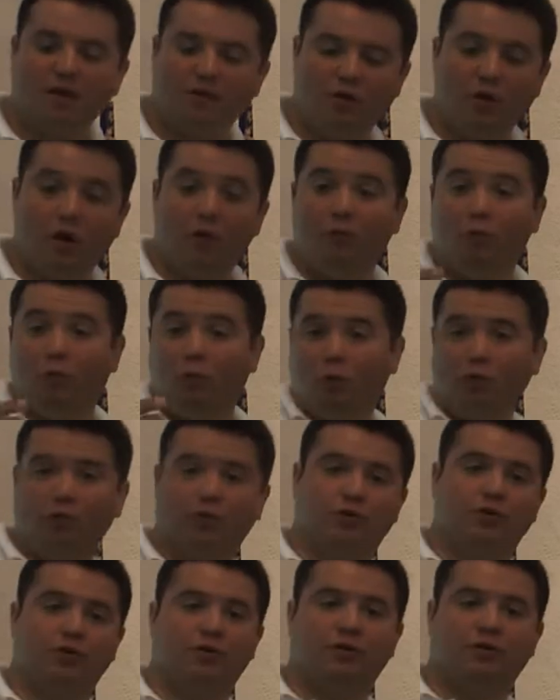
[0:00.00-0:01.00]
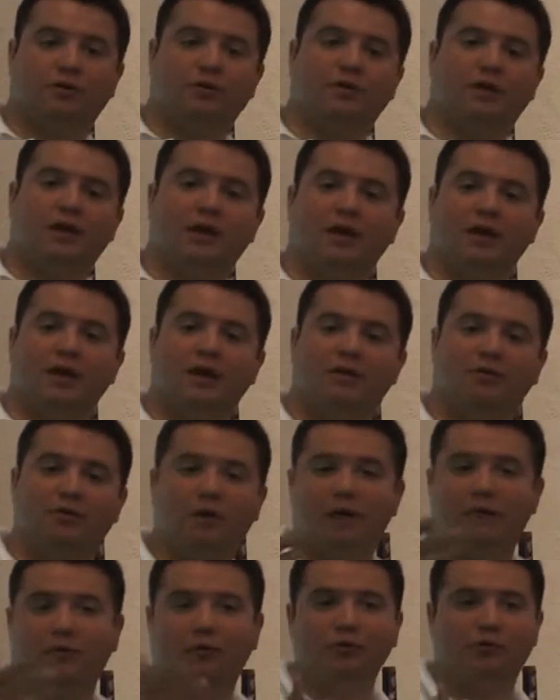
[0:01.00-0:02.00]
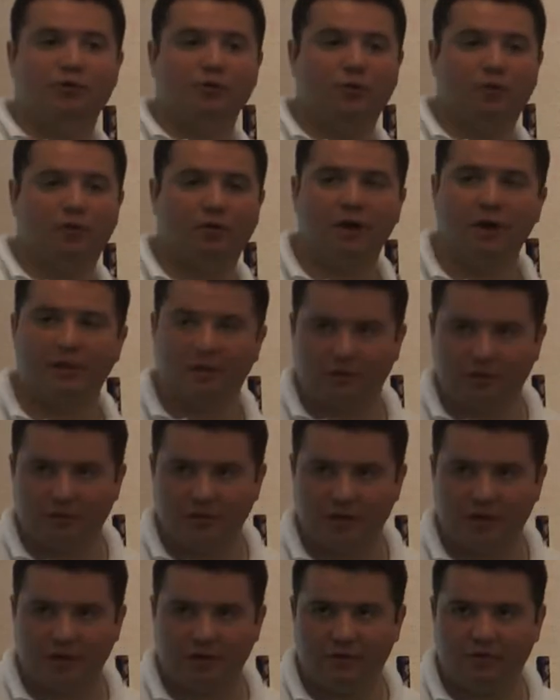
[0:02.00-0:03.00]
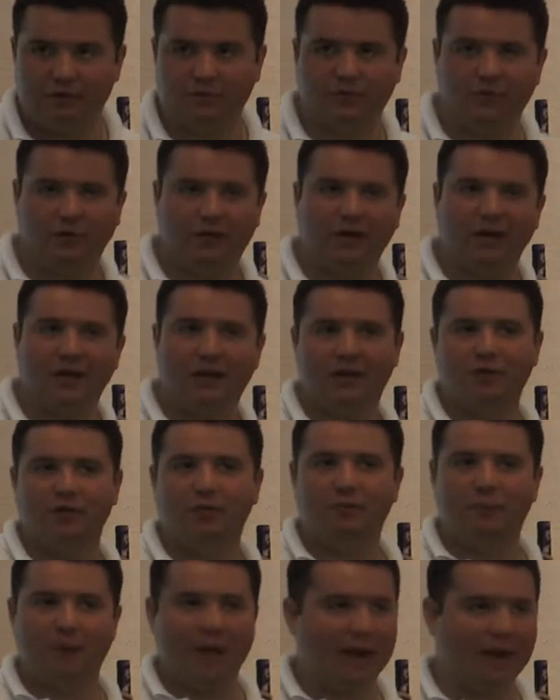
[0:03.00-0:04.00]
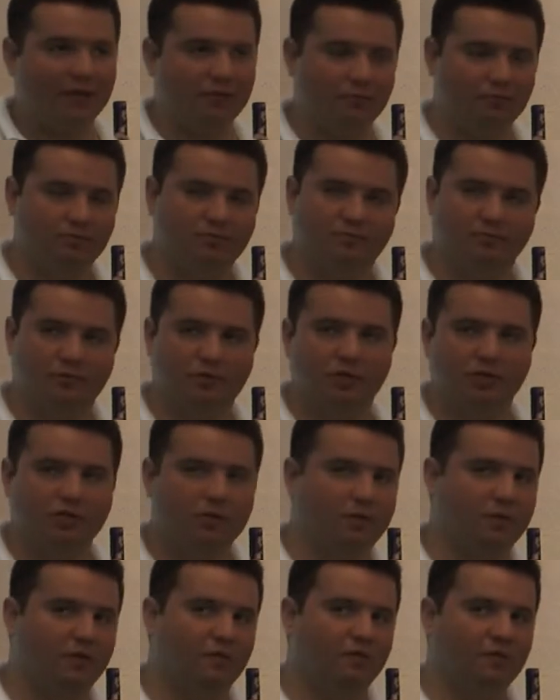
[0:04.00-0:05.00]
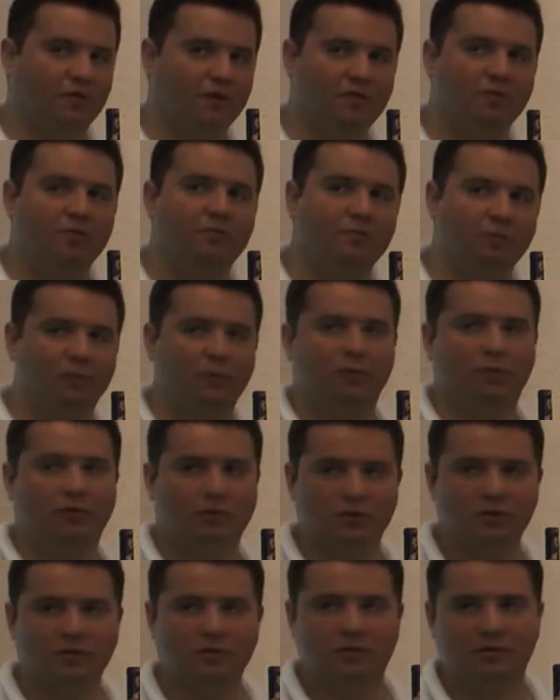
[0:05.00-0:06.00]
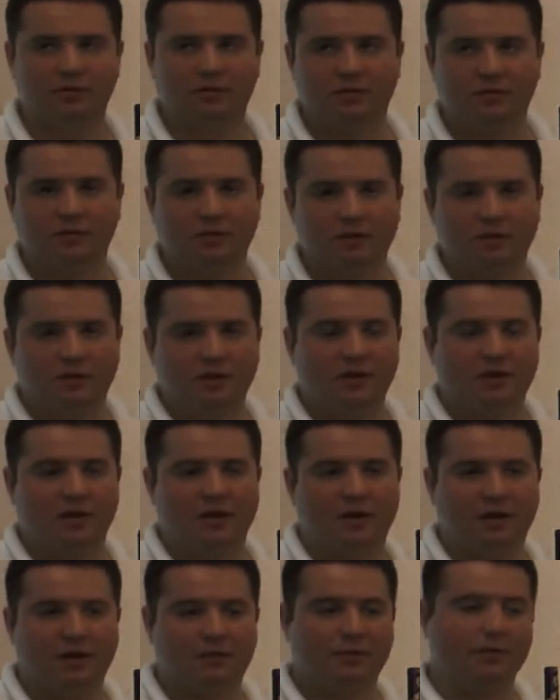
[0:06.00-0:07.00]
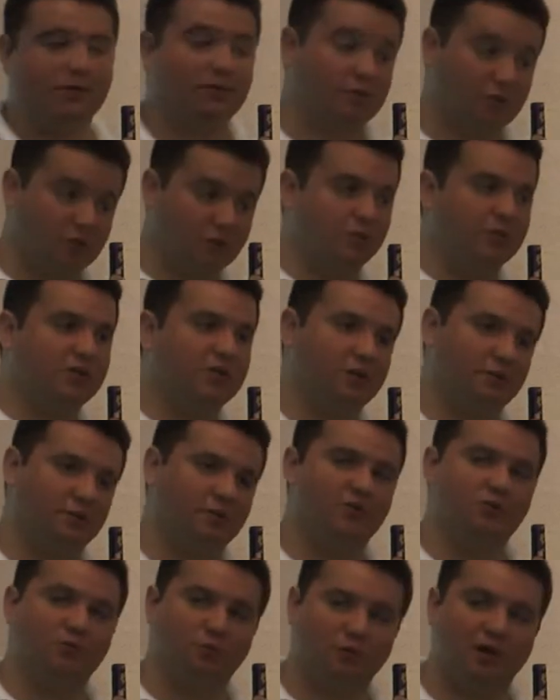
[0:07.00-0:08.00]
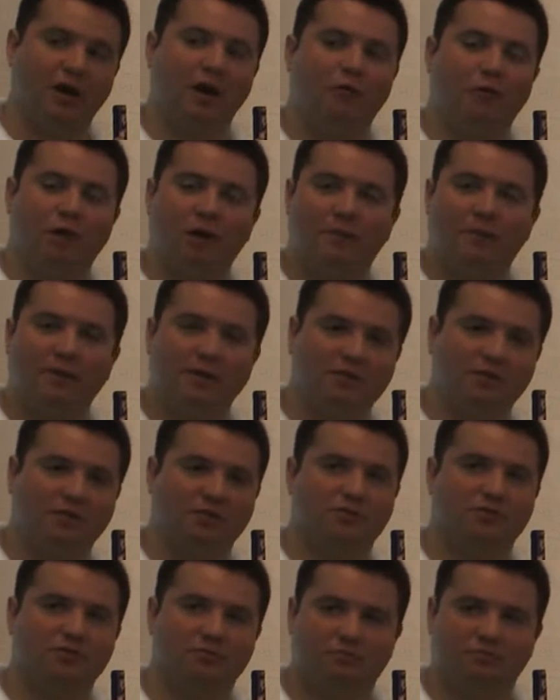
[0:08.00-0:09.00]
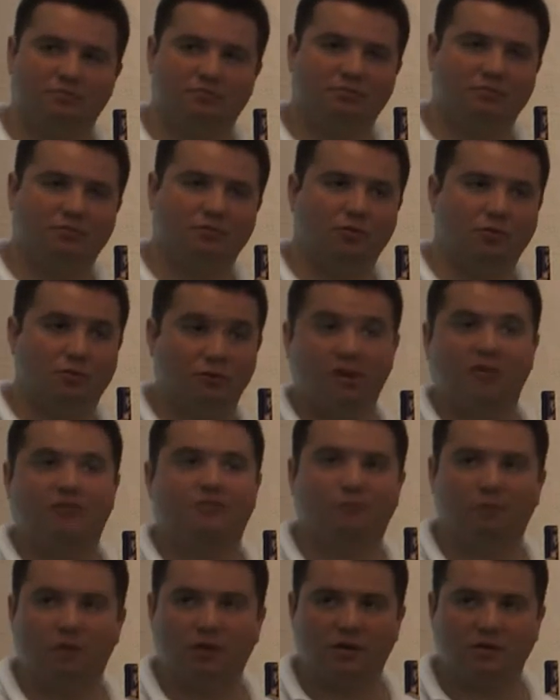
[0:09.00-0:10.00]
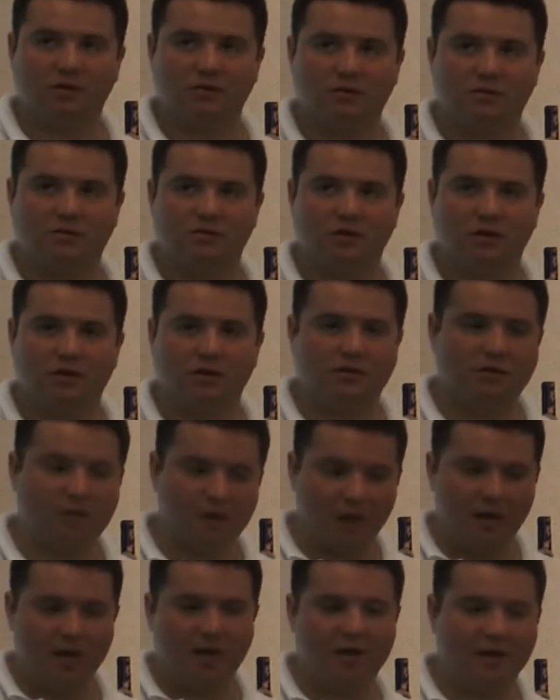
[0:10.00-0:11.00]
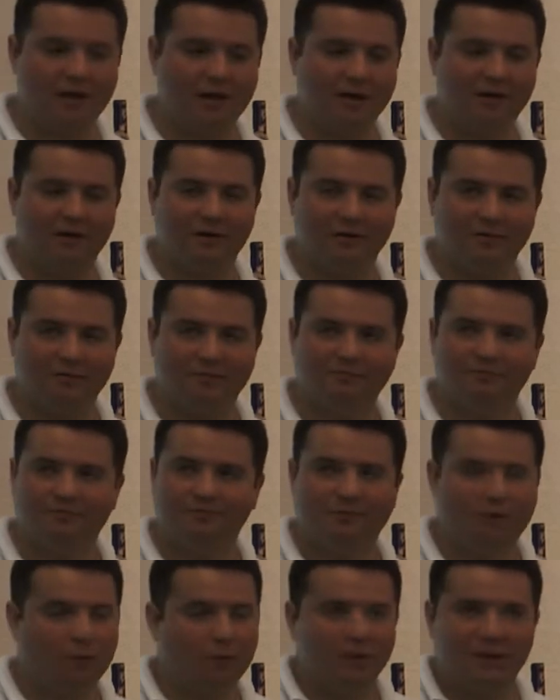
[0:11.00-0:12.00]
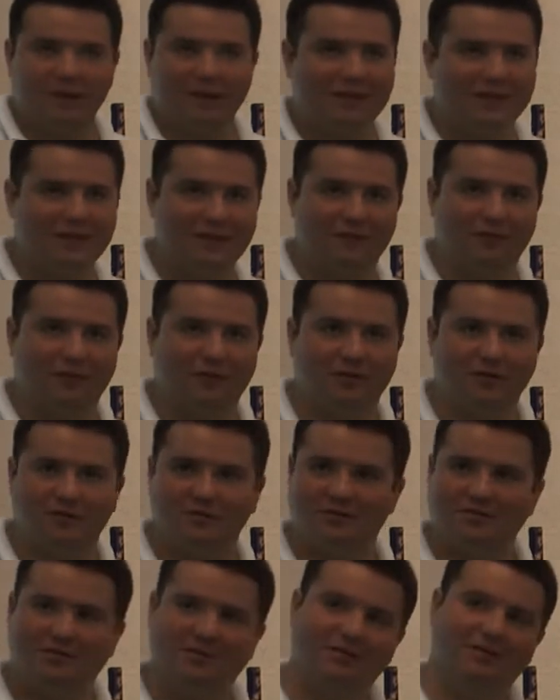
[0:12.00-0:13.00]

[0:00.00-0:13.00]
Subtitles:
You have water and you have also crackers there for cleaning your palate, which is something very important, especially because now we're passing to the red ones and they are completely different